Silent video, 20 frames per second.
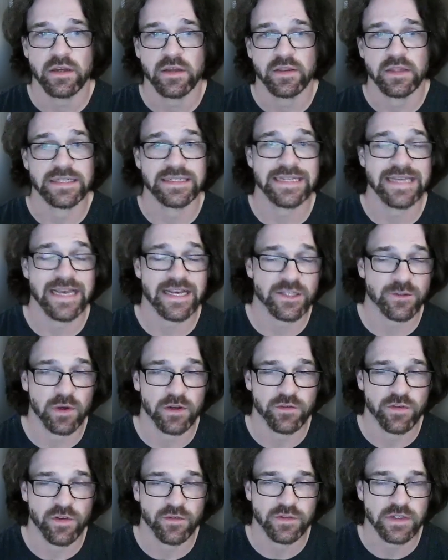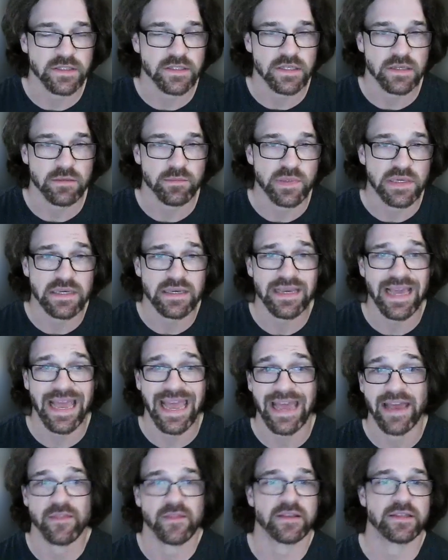the DS150ZB,
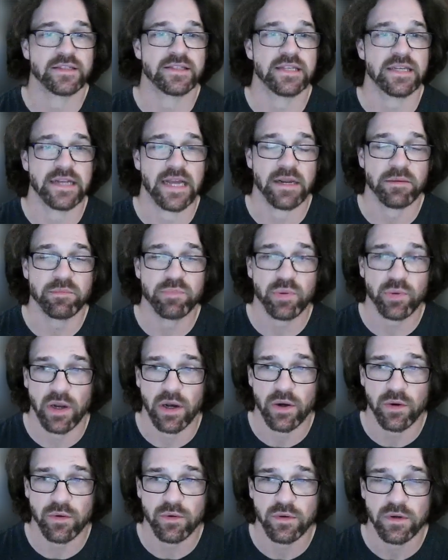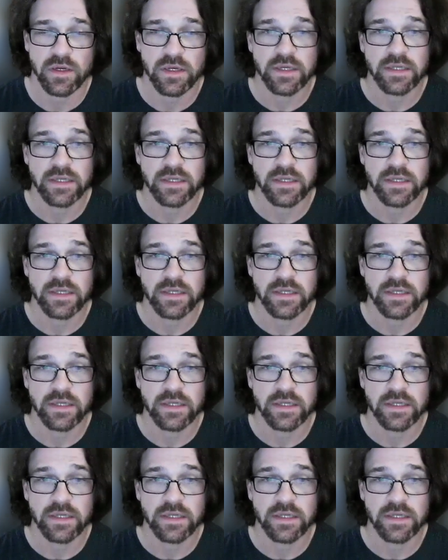and the Znet Pro,